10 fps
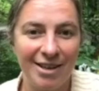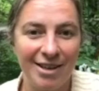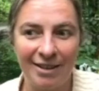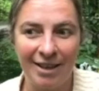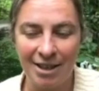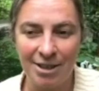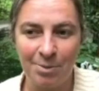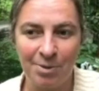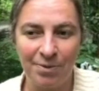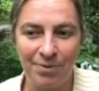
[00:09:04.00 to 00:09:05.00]
in a
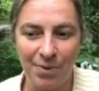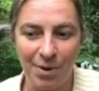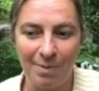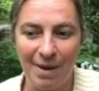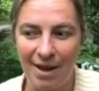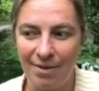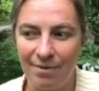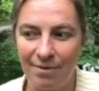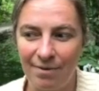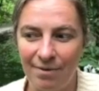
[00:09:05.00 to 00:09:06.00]
digestible format
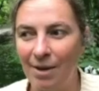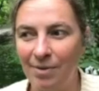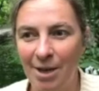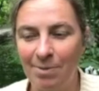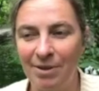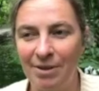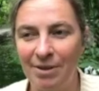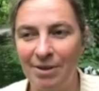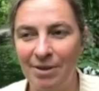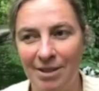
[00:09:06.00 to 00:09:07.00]
for roundtable
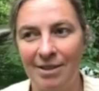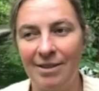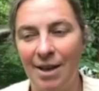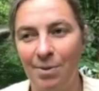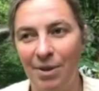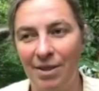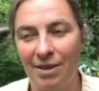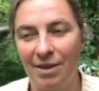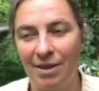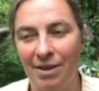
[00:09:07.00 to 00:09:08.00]
discussions, say with
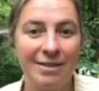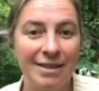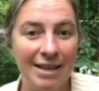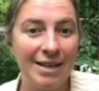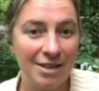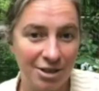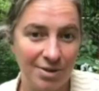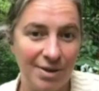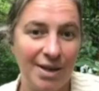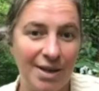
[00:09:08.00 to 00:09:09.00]
the ski
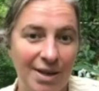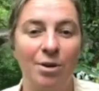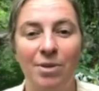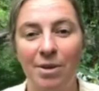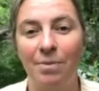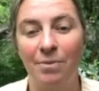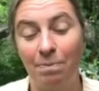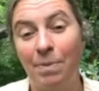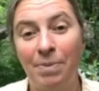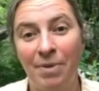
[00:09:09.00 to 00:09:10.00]
industry or with the
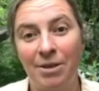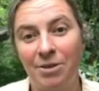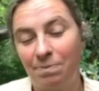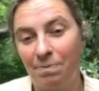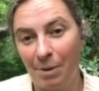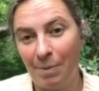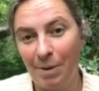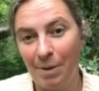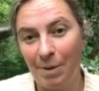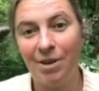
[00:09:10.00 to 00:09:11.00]
people the
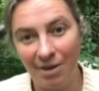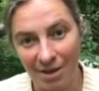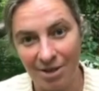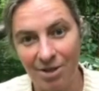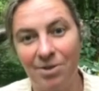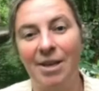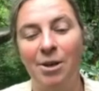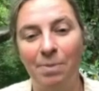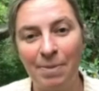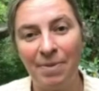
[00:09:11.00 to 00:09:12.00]
maple sugar industry,
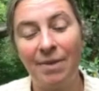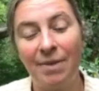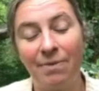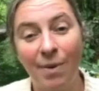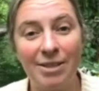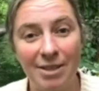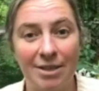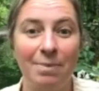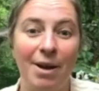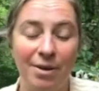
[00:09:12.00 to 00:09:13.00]
people that have
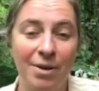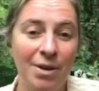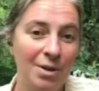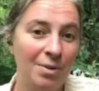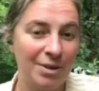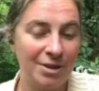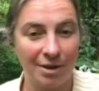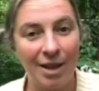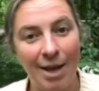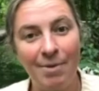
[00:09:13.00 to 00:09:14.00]
questions about what's our
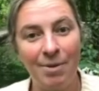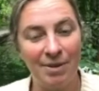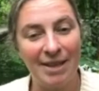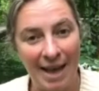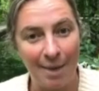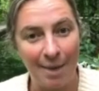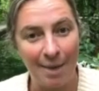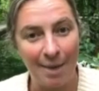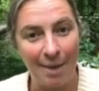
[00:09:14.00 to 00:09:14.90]
climate, what's happening,